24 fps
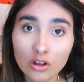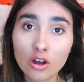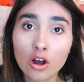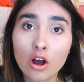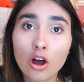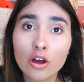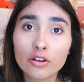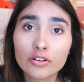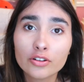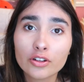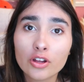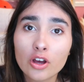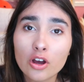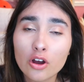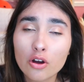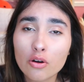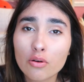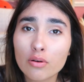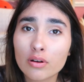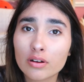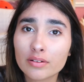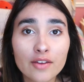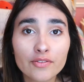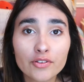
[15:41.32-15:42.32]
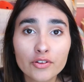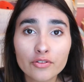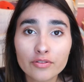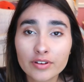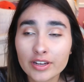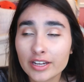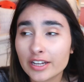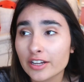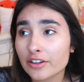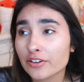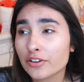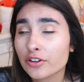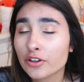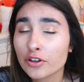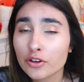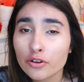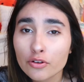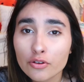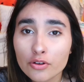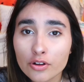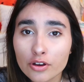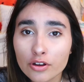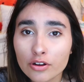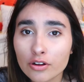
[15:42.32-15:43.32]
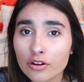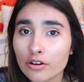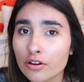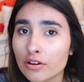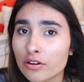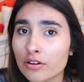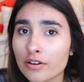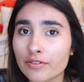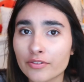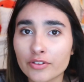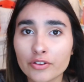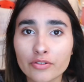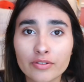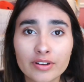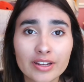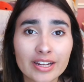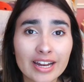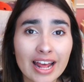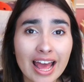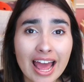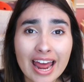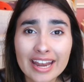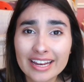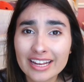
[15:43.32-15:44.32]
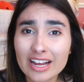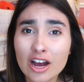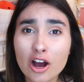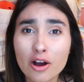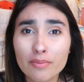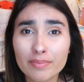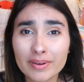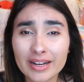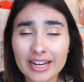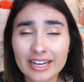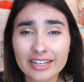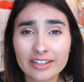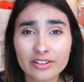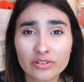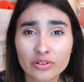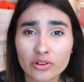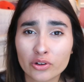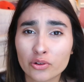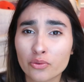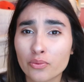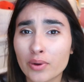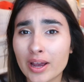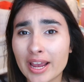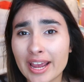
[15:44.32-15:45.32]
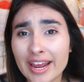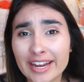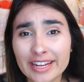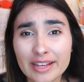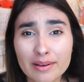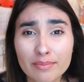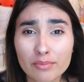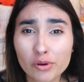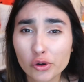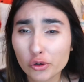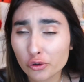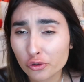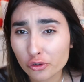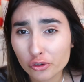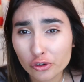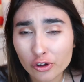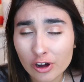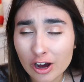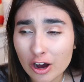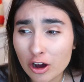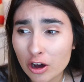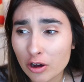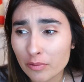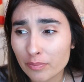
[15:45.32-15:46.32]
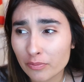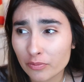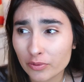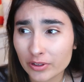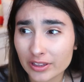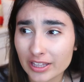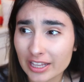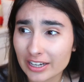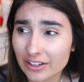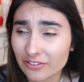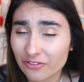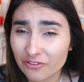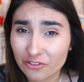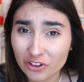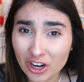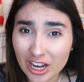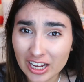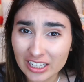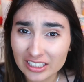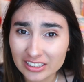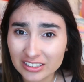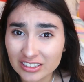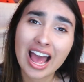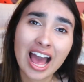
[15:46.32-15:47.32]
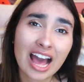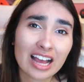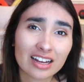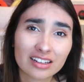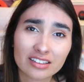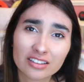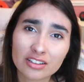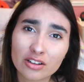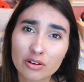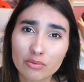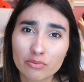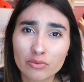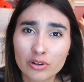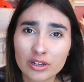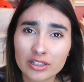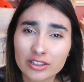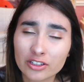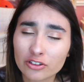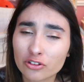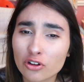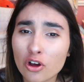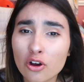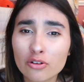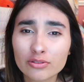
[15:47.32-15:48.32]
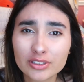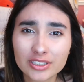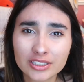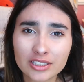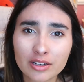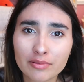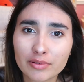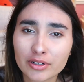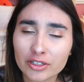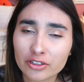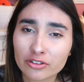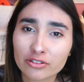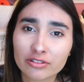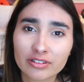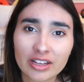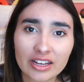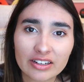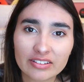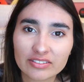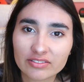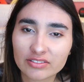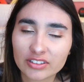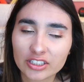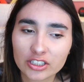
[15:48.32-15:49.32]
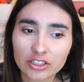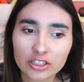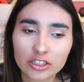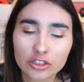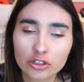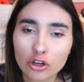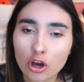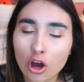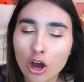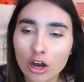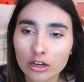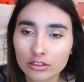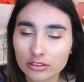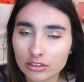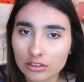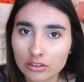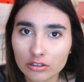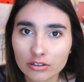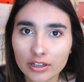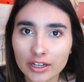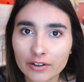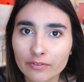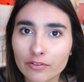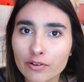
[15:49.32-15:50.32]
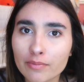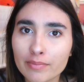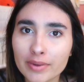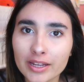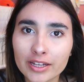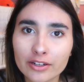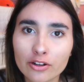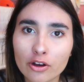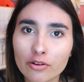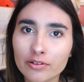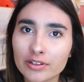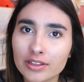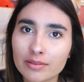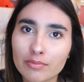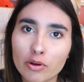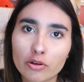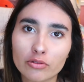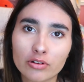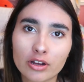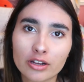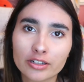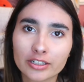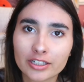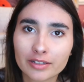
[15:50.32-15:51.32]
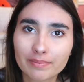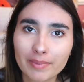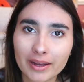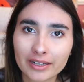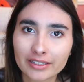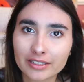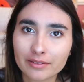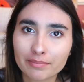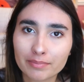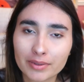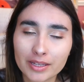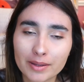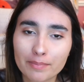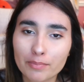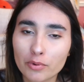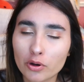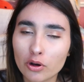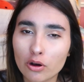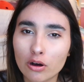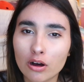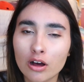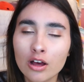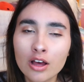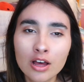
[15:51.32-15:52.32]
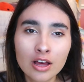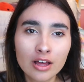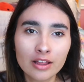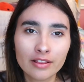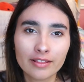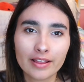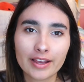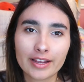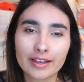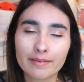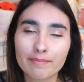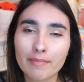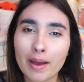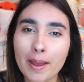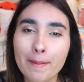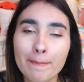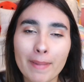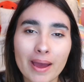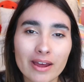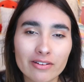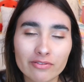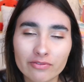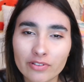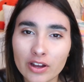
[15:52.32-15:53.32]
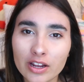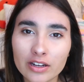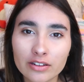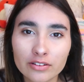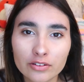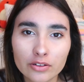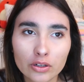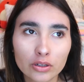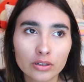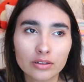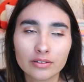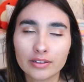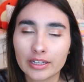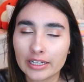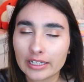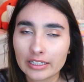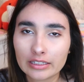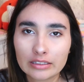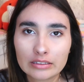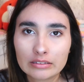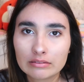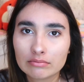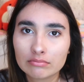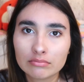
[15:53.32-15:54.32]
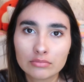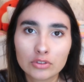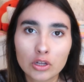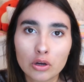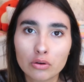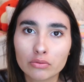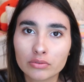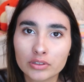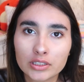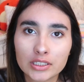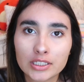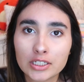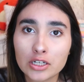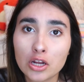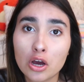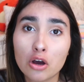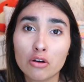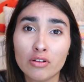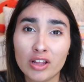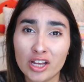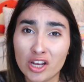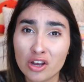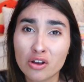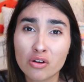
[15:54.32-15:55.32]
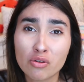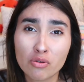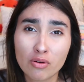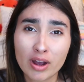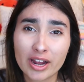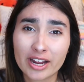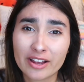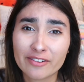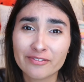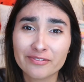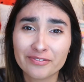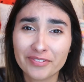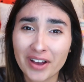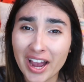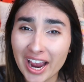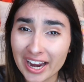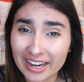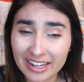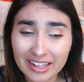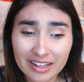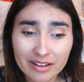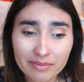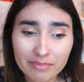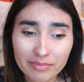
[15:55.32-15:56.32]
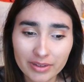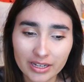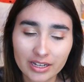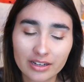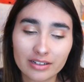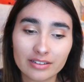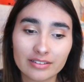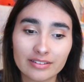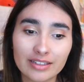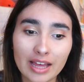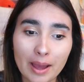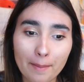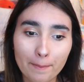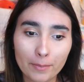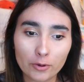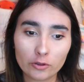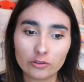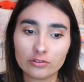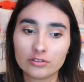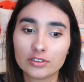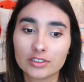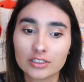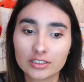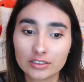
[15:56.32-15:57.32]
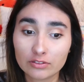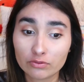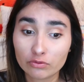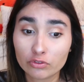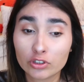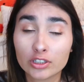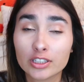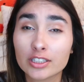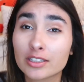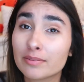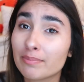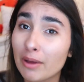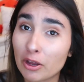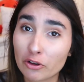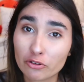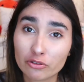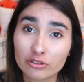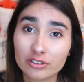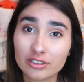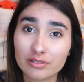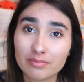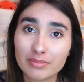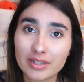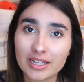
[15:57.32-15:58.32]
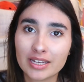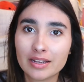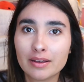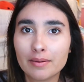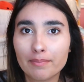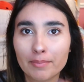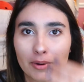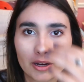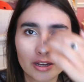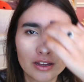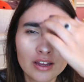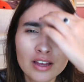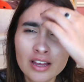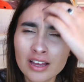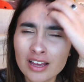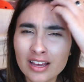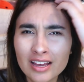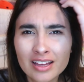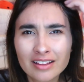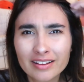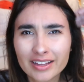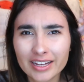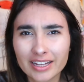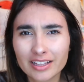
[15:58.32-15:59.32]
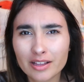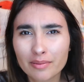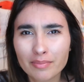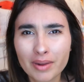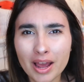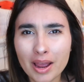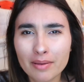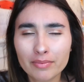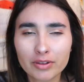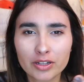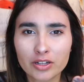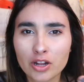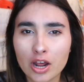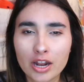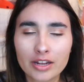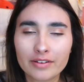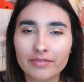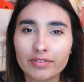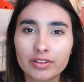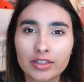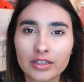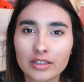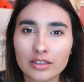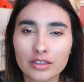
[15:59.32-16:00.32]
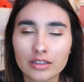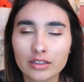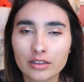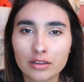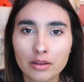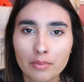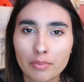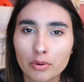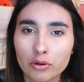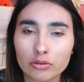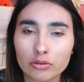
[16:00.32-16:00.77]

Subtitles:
Also, if you need a tutor, if you need any help in any sort of way, any emotional help with any friends, ask someone. There's always someone in your life that you can talk to. Like for me, it's always the most unexpected people. Like my best friend, like don't really know like who I confide in because that person's really special to me, but like sometimes it's not even the